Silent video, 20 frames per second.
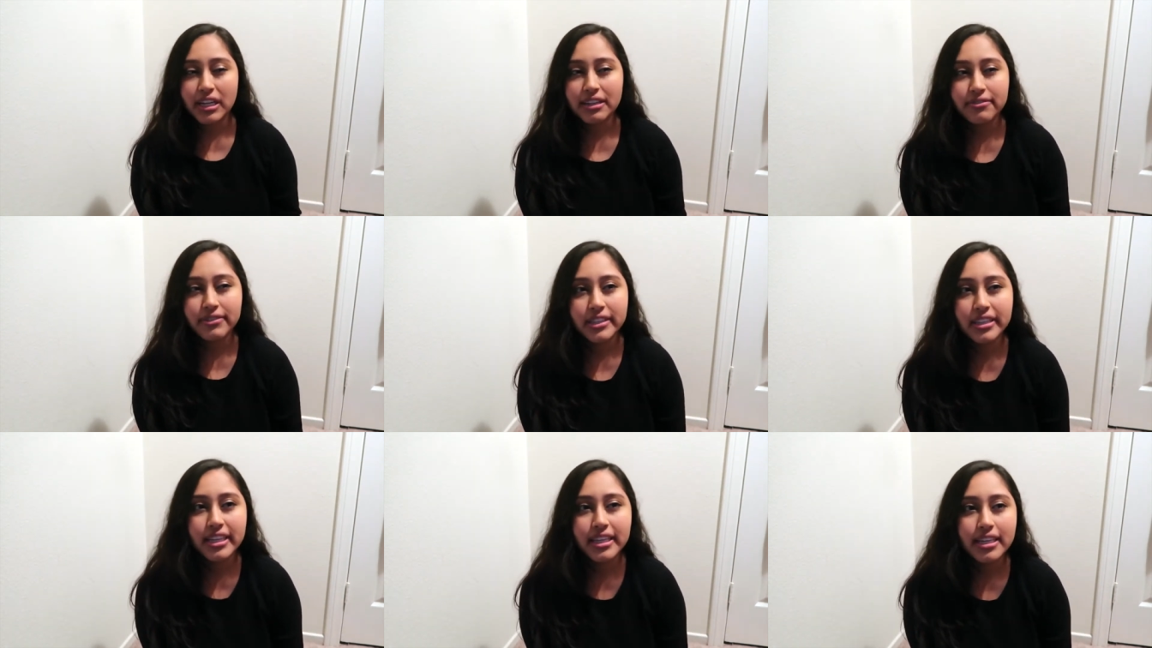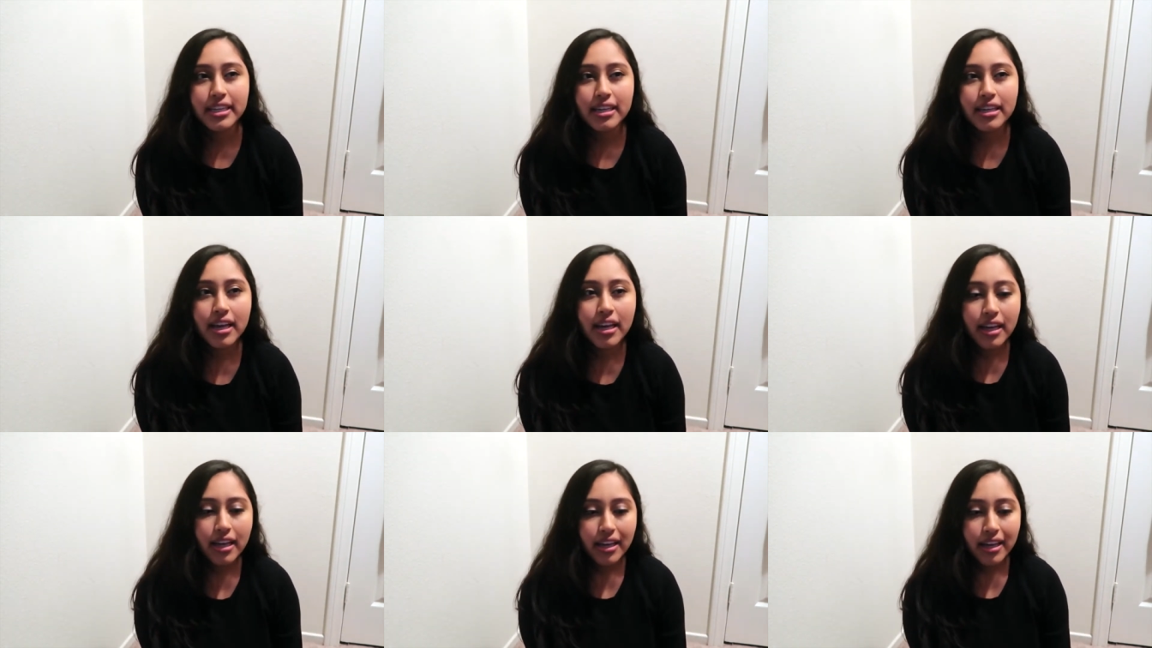I feel like
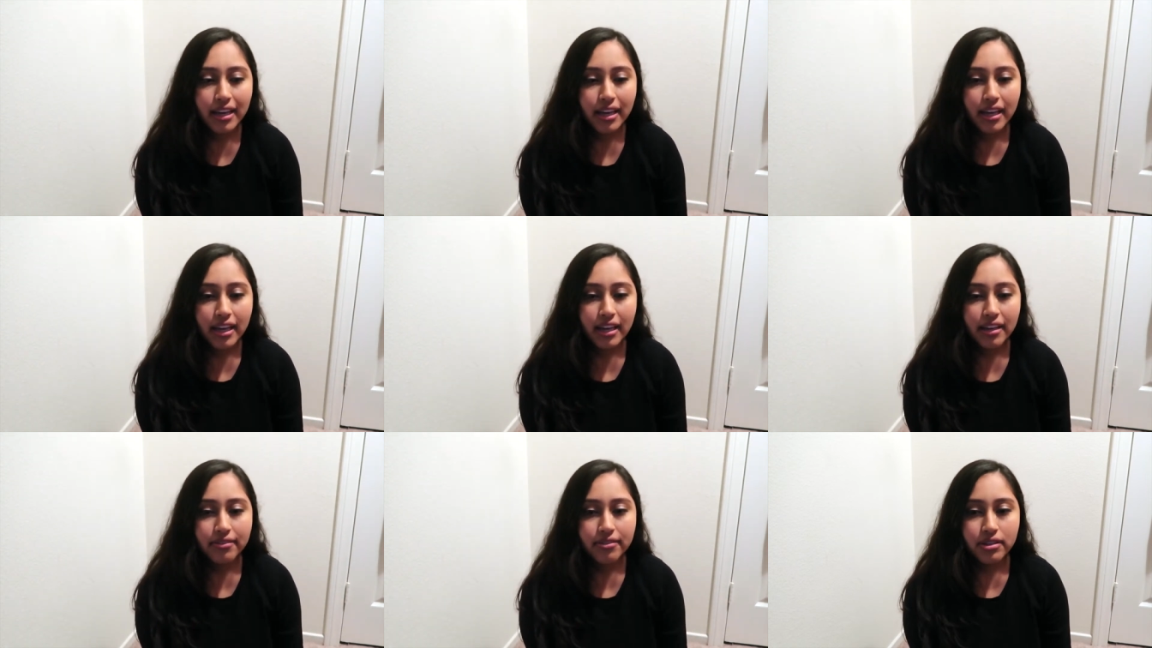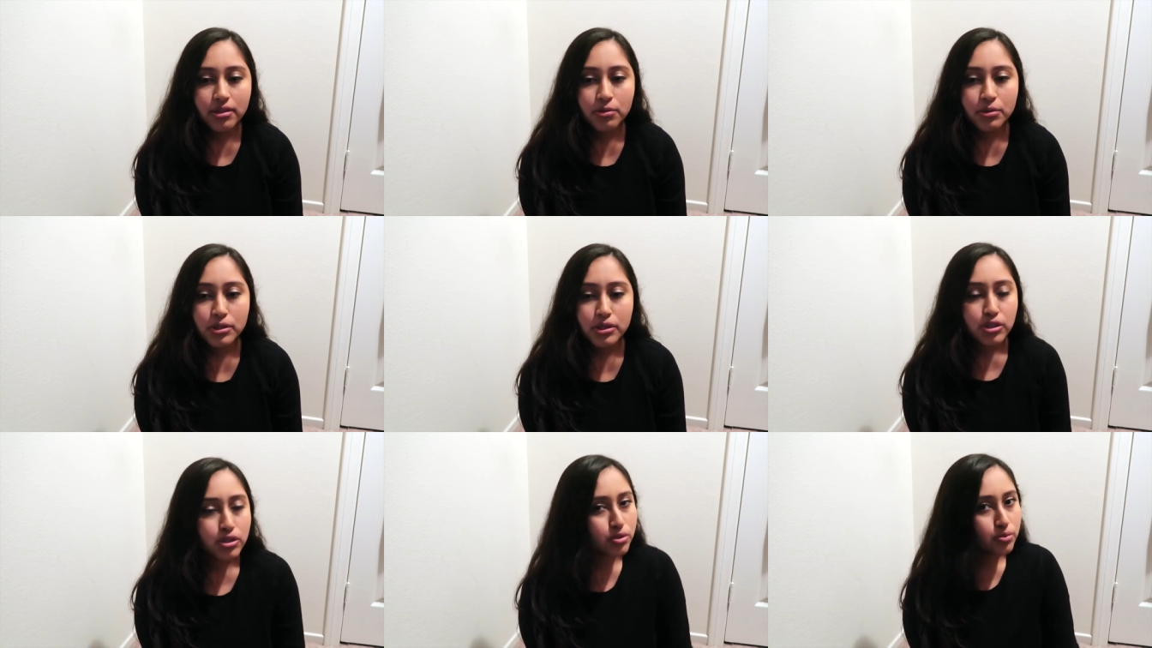if he
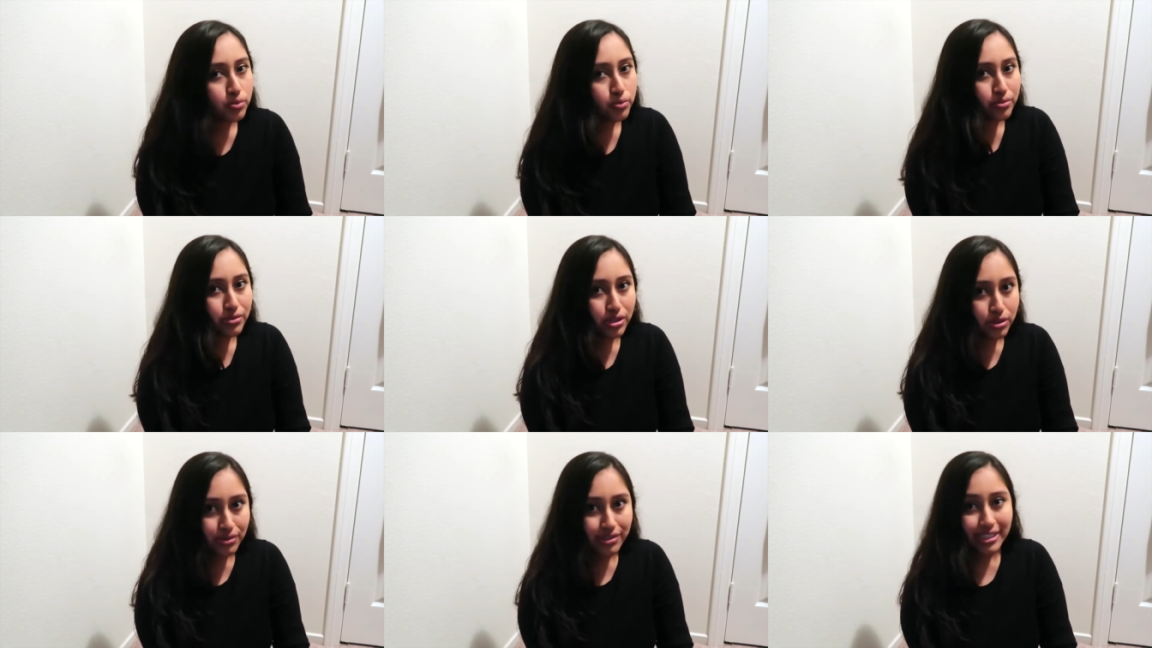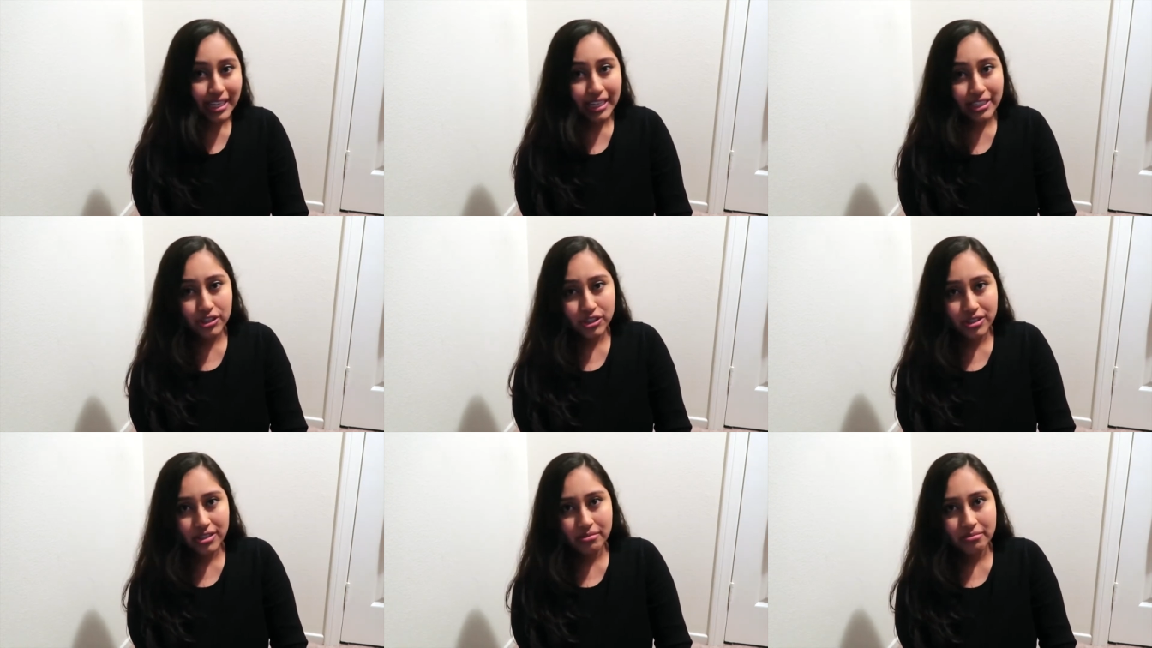was too
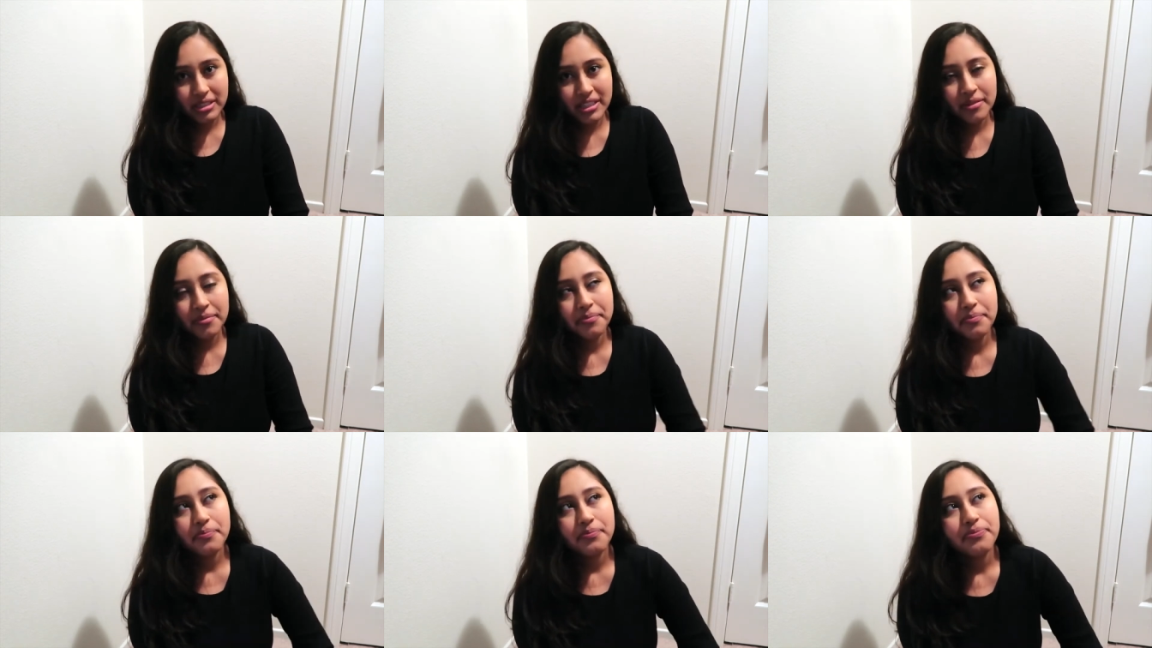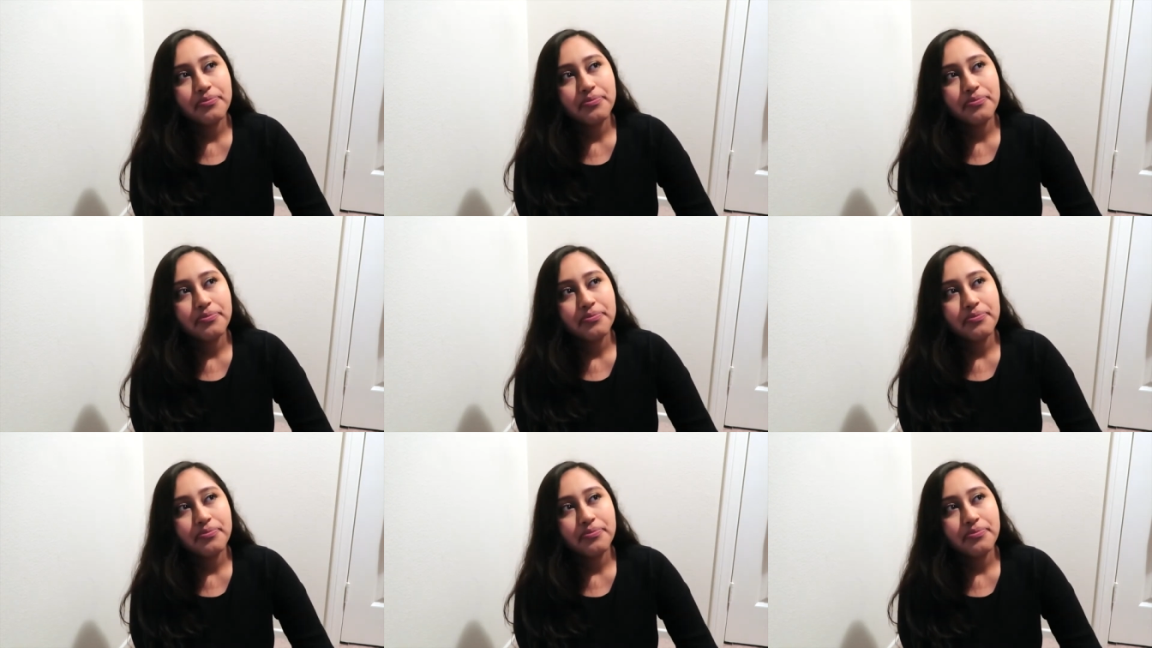attached to me,